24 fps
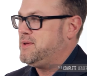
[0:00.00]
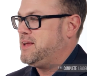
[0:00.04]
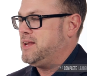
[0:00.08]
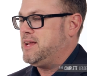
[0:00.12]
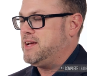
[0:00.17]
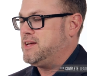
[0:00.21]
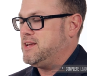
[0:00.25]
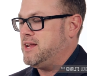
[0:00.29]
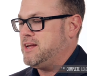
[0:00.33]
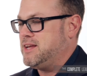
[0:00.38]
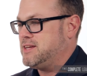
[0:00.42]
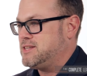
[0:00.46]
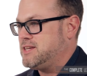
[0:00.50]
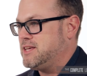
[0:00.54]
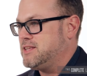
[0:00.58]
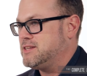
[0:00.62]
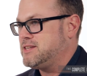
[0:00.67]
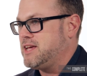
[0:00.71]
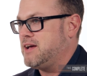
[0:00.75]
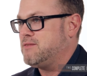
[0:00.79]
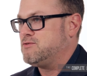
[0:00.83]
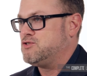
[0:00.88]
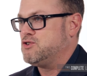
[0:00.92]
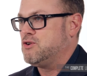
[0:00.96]
I say this
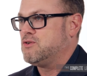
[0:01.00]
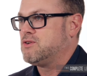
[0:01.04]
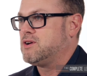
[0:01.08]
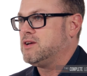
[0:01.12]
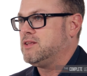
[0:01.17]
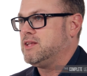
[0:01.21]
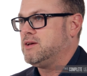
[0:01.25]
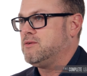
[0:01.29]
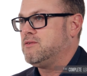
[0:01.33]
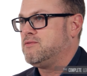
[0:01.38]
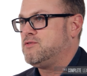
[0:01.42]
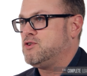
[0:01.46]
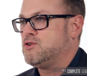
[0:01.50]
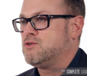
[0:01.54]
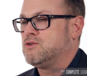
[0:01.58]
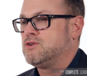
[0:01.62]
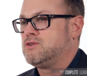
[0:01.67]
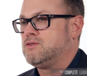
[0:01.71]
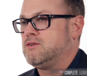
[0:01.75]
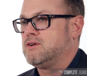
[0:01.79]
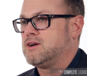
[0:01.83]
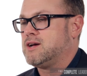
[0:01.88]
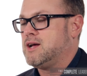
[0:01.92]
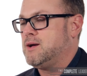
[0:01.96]
half jokingly, if you go
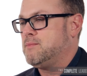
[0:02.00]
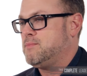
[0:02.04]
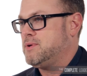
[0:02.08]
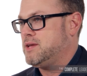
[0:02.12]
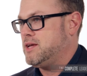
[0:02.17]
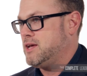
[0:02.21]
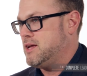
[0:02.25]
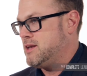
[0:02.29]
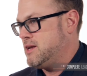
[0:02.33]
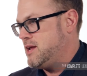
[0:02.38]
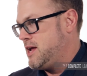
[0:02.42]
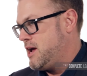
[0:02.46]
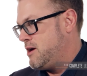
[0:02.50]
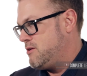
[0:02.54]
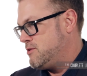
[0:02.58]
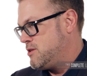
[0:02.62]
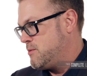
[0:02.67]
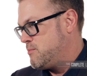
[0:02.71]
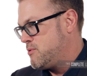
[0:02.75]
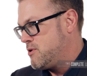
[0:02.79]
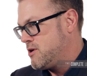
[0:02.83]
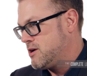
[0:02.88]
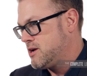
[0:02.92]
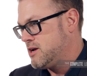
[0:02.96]
to a company and out in the
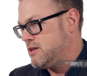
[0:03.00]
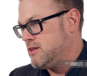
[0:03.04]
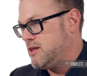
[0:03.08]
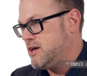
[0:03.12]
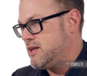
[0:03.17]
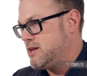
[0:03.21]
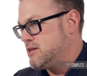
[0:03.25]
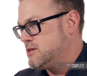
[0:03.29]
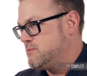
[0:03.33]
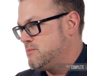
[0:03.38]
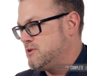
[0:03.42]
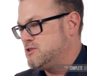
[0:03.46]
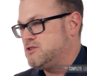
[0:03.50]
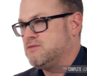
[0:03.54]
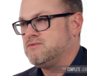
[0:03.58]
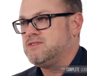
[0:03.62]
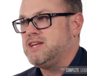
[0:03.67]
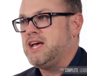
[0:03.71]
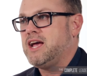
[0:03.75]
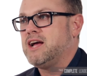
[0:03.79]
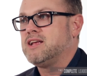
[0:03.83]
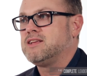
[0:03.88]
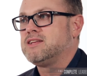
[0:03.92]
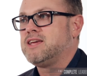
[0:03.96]
parking lot, it's a bunch of
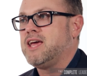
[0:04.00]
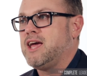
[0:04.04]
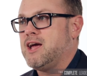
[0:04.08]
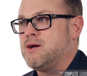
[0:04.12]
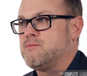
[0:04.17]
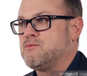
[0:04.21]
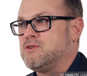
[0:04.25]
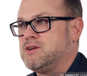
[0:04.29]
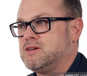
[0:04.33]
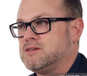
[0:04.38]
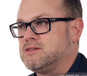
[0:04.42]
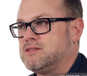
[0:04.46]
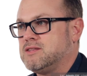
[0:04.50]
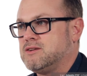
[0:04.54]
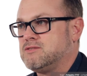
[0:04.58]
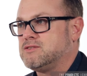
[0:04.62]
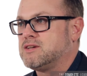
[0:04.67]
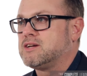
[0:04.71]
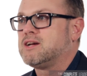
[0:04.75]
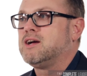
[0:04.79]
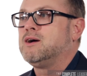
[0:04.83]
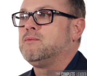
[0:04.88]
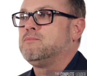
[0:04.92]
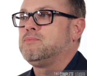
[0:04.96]
tan Camrys, there's
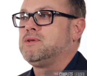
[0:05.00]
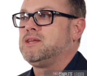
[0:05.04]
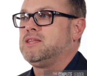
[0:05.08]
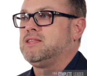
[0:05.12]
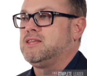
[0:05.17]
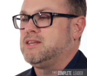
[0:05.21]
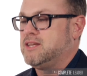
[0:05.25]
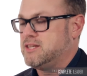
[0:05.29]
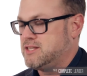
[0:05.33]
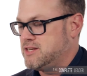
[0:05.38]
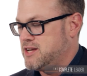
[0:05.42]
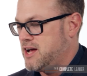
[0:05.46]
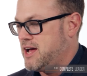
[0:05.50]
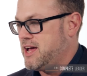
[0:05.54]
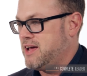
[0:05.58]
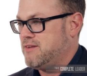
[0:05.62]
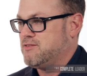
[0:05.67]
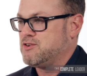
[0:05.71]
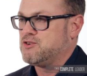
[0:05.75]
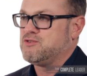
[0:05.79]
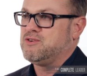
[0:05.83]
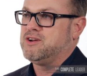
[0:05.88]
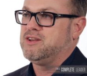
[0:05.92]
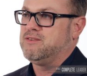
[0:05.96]
a company that does not have
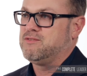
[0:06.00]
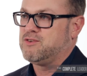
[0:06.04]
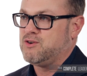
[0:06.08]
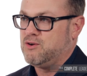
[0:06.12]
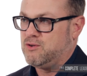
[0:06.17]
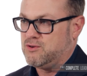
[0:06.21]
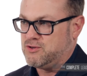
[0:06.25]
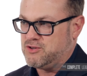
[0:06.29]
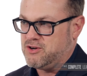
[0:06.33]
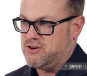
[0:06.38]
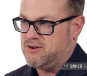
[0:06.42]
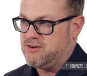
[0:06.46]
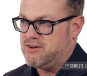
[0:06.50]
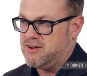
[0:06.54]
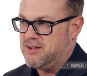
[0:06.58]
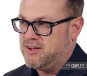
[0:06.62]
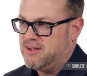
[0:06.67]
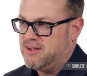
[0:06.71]
a creative culture.